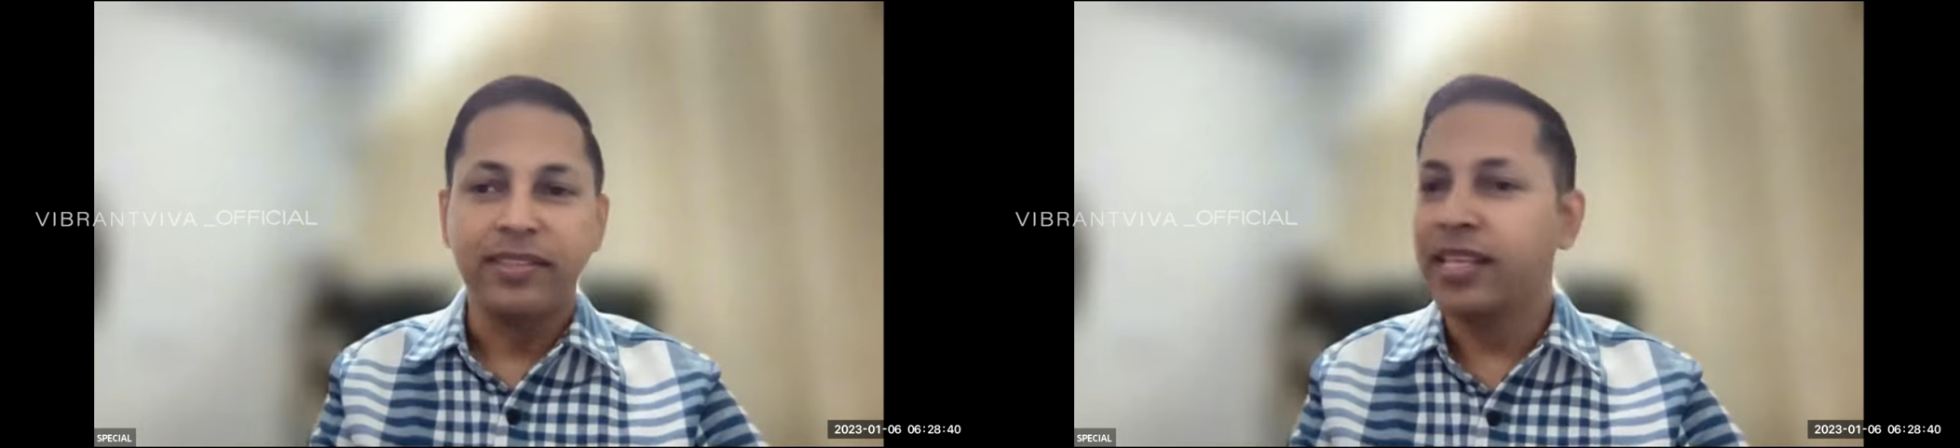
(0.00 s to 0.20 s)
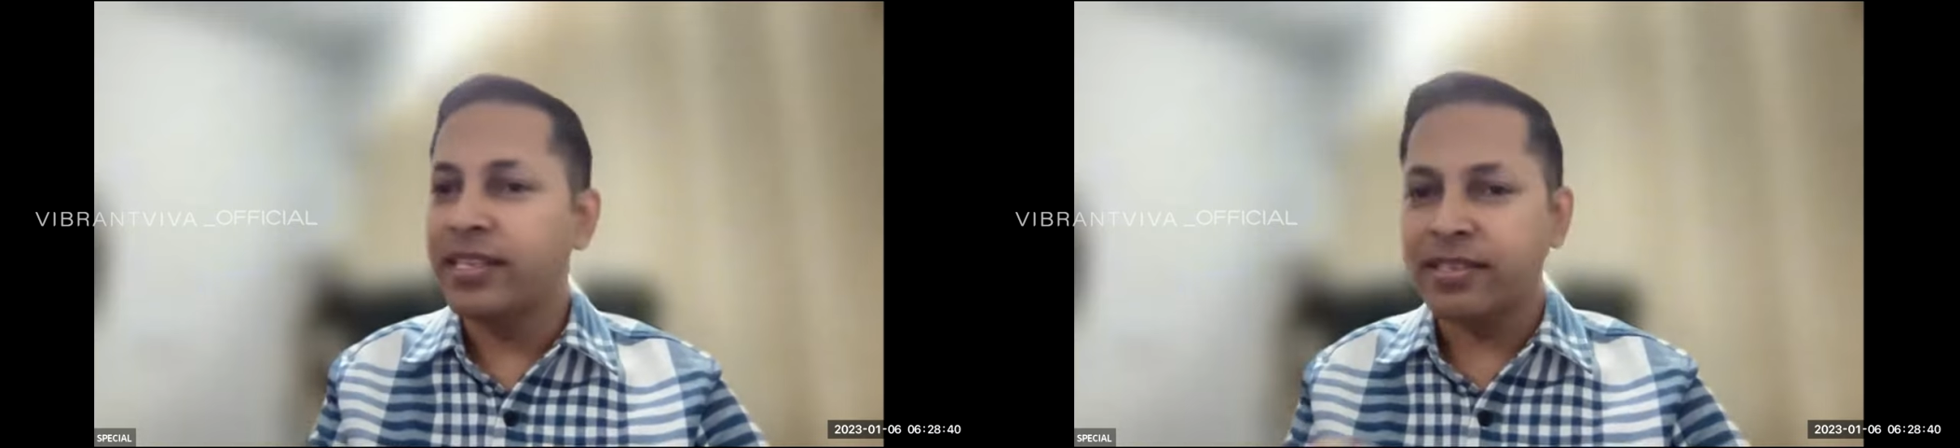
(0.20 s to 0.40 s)

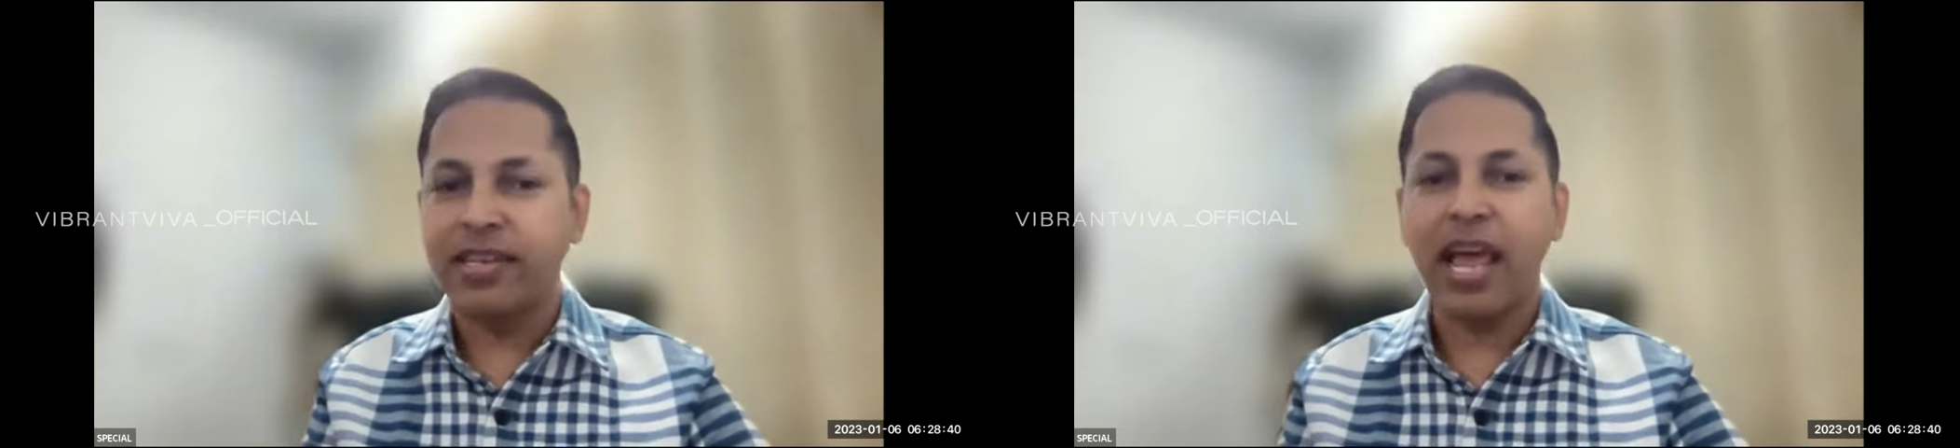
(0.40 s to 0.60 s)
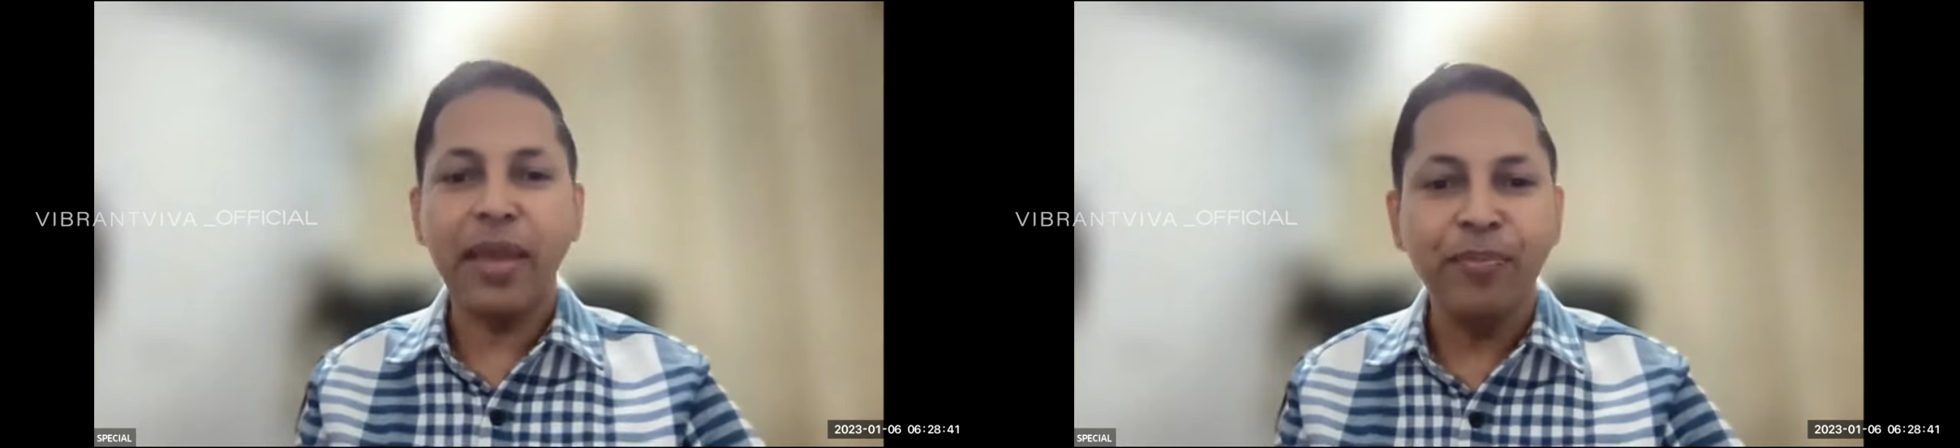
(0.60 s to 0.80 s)
This
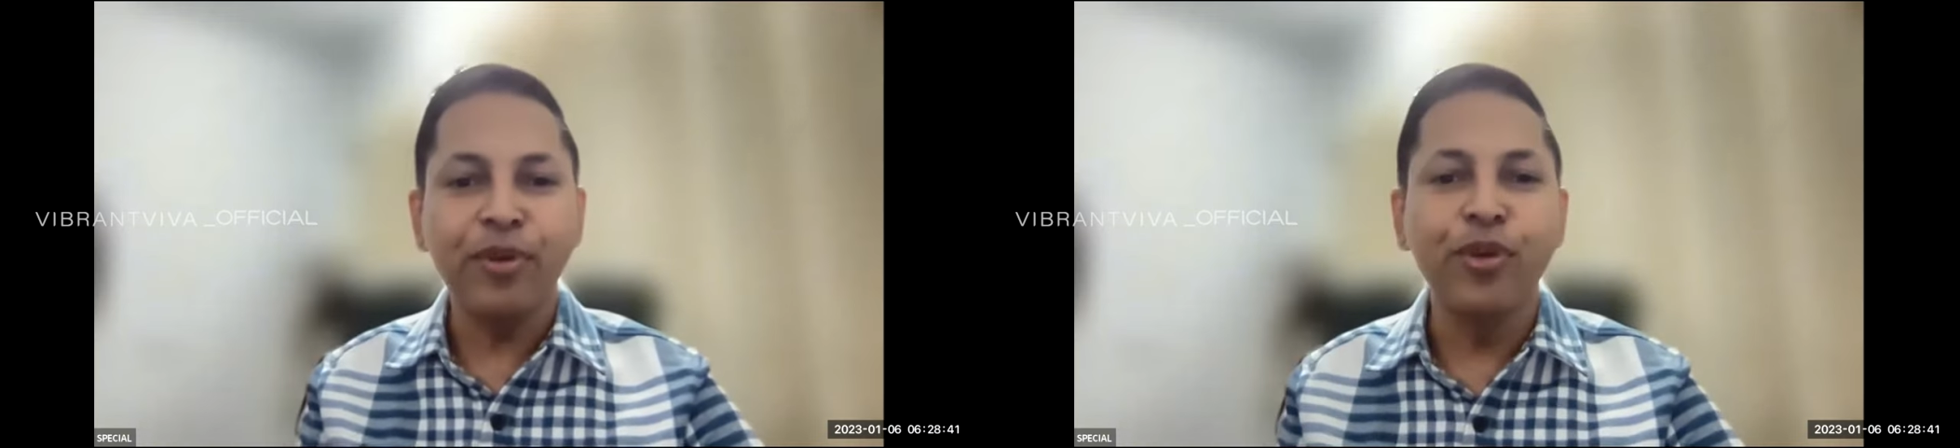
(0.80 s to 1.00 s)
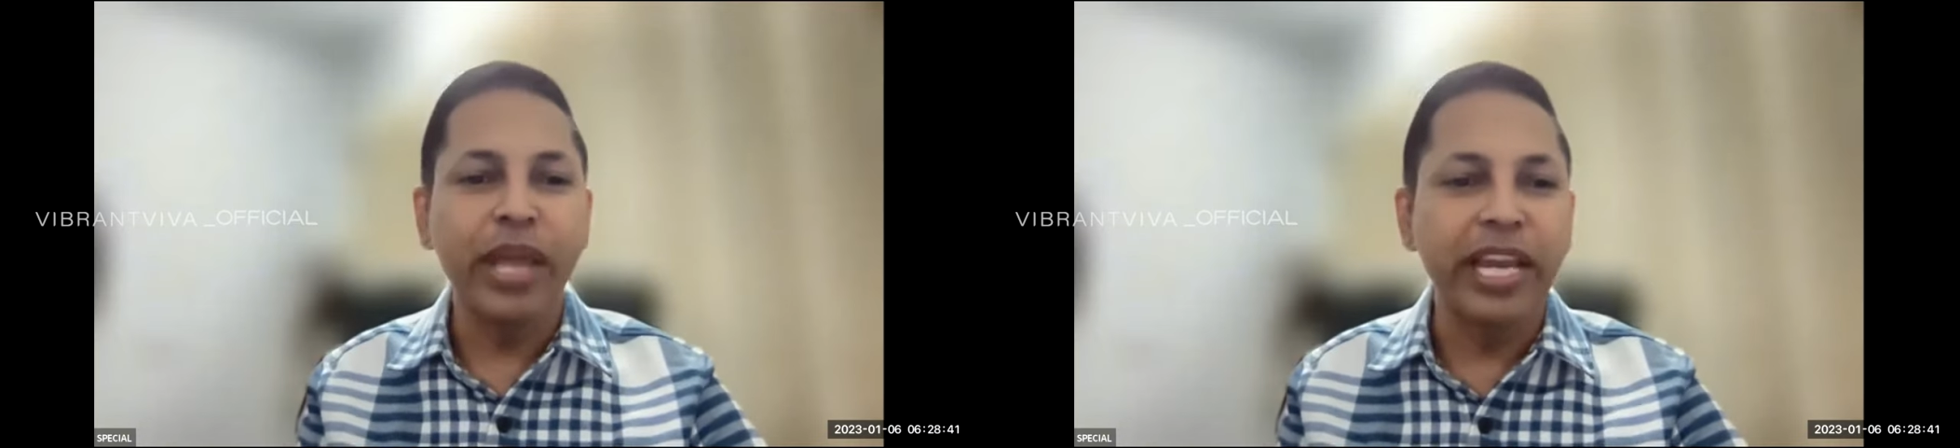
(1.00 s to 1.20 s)
time
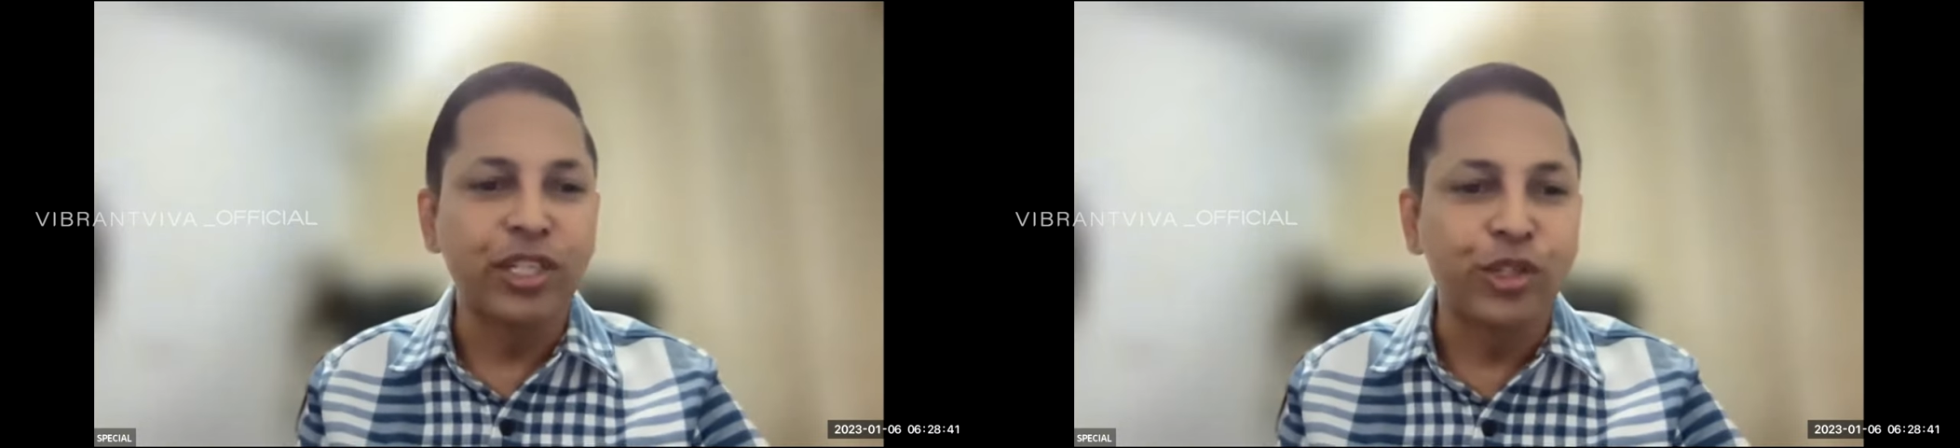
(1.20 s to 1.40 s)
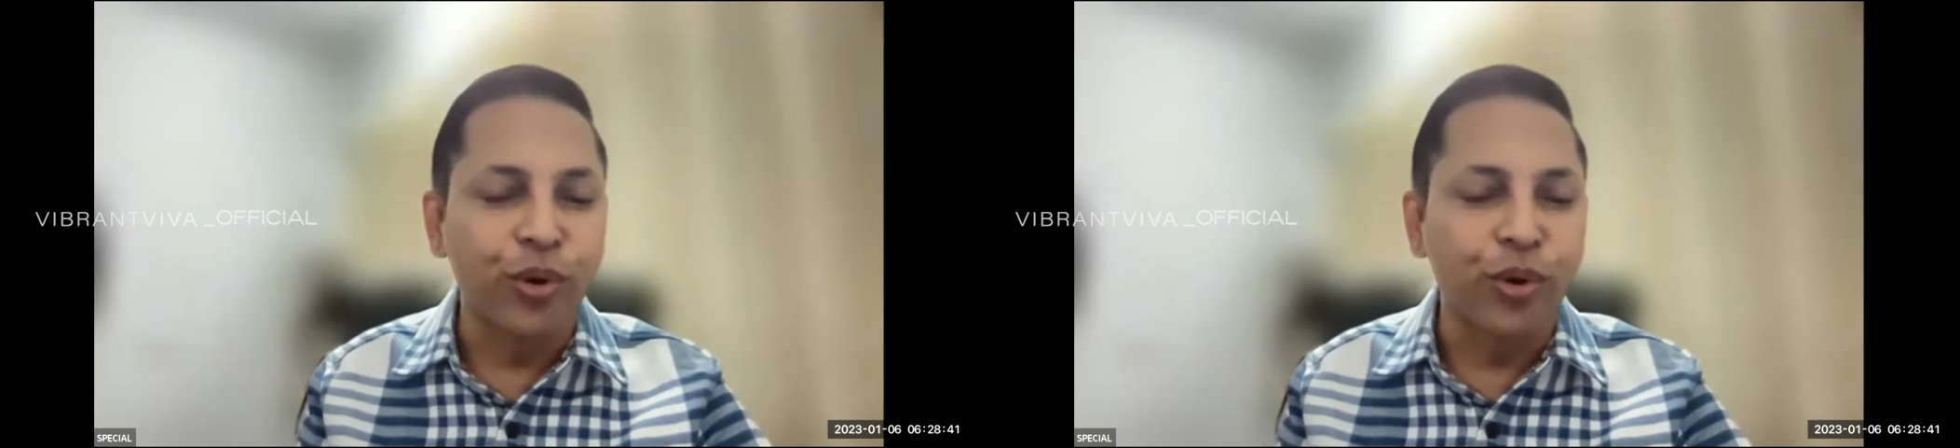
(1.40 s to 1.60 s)
you
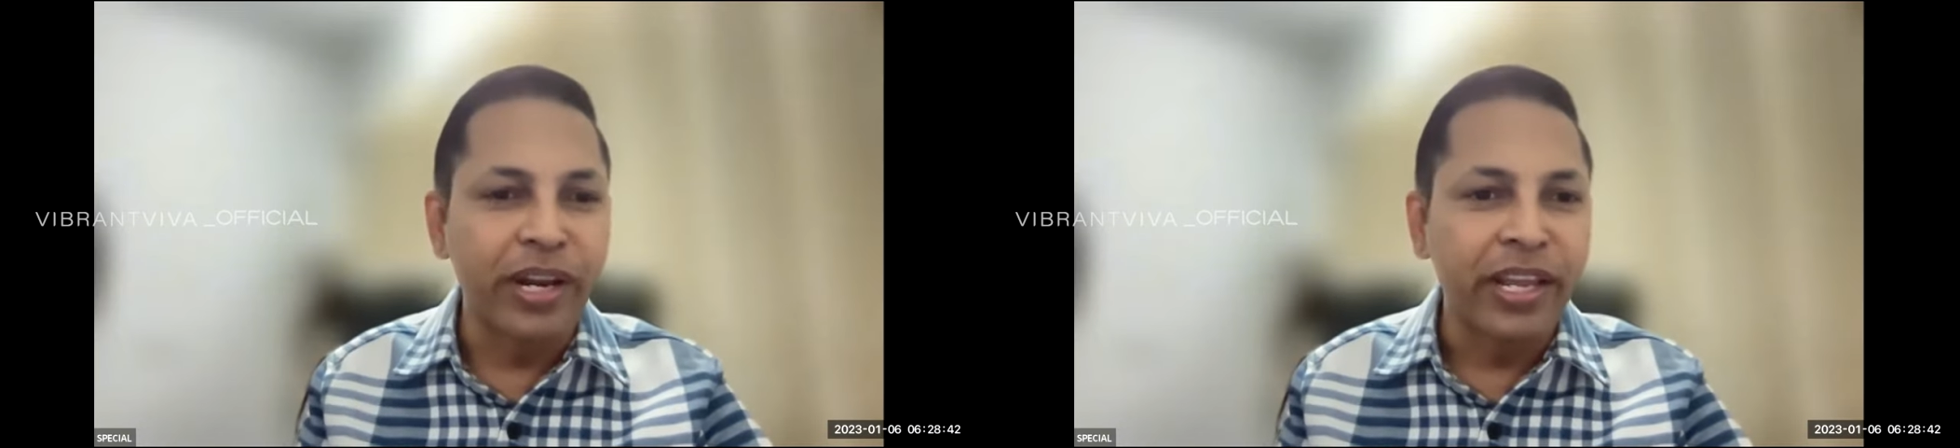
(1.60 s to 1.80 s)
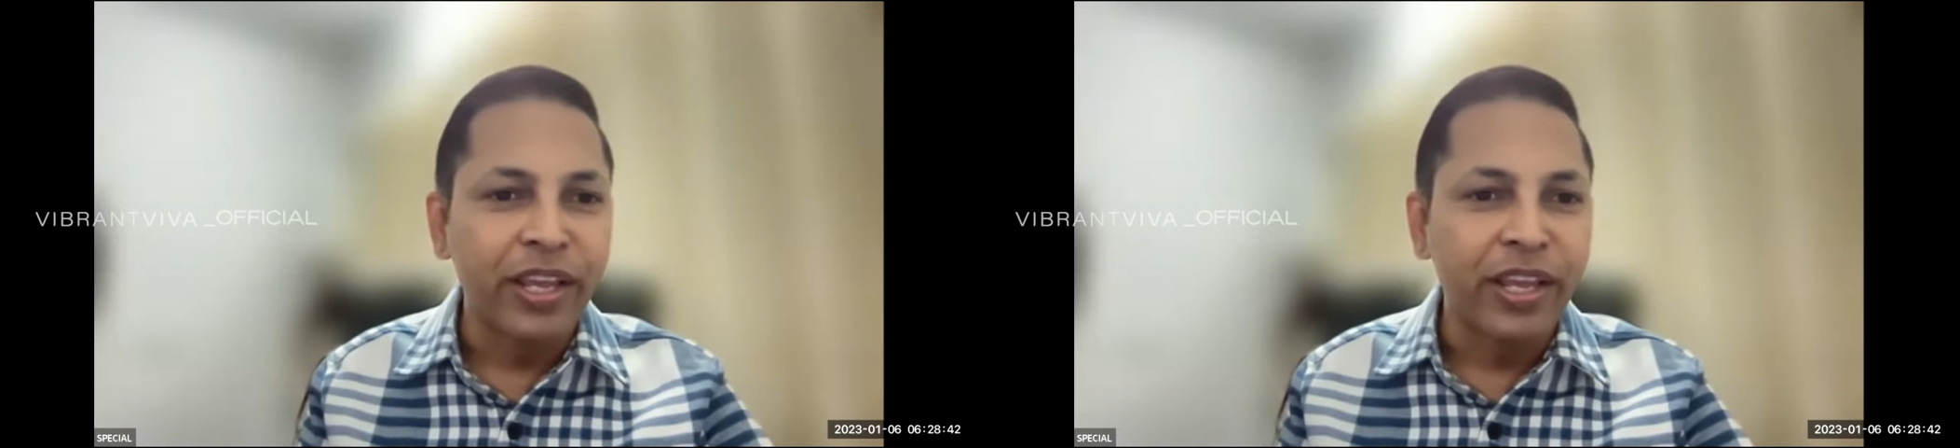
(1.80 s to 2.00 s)
ensure,